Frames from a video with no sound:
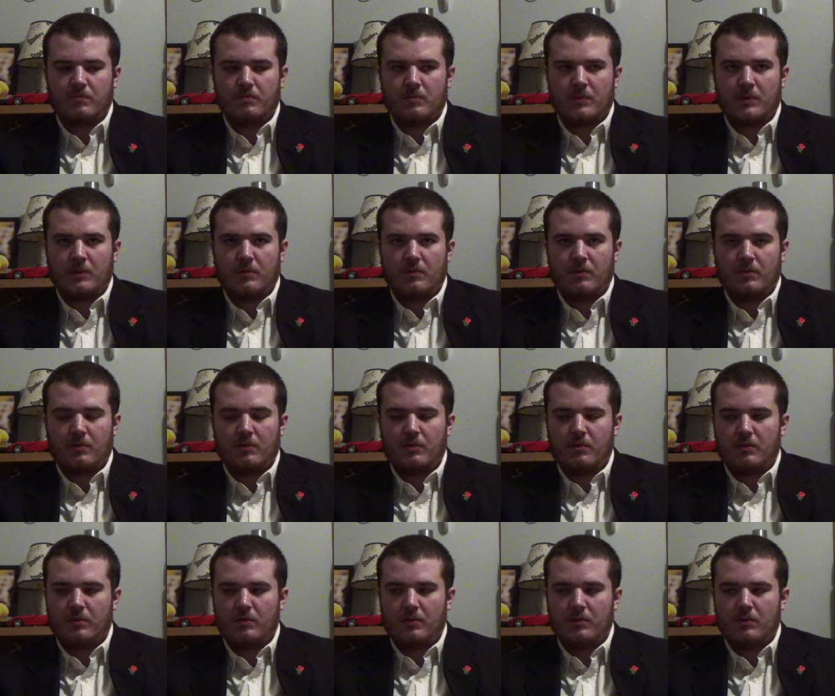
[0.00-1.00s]

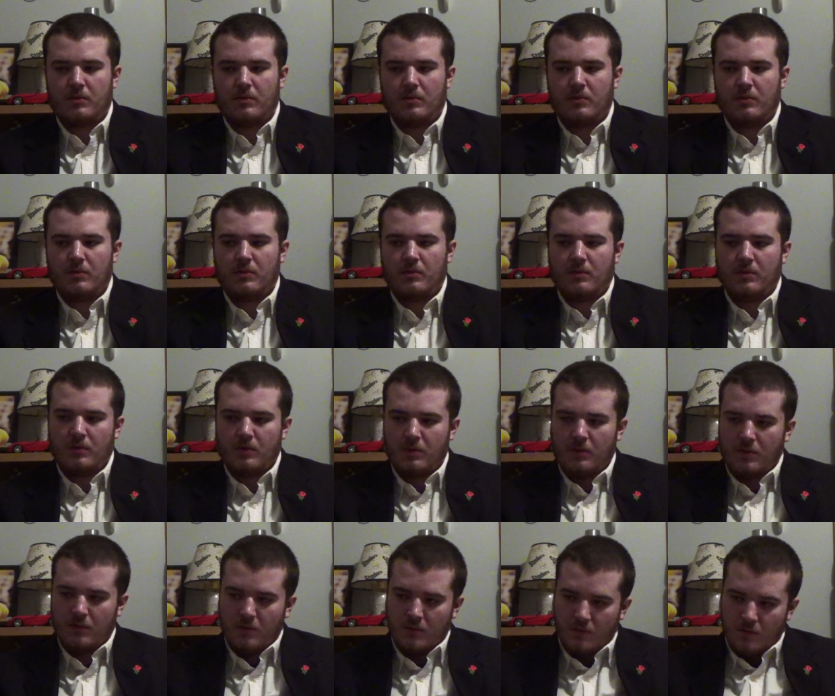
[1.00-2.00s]

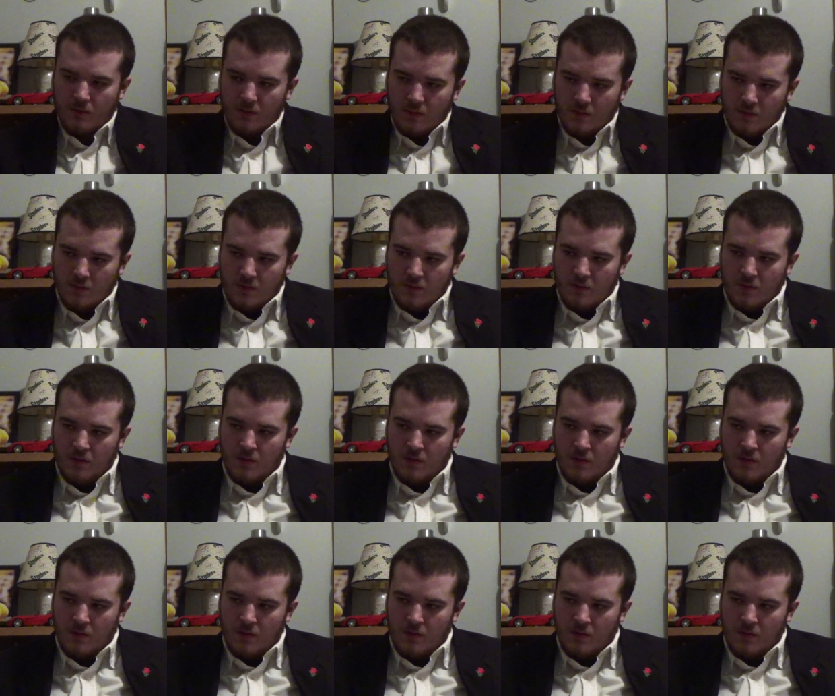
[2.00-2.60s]
[no speech]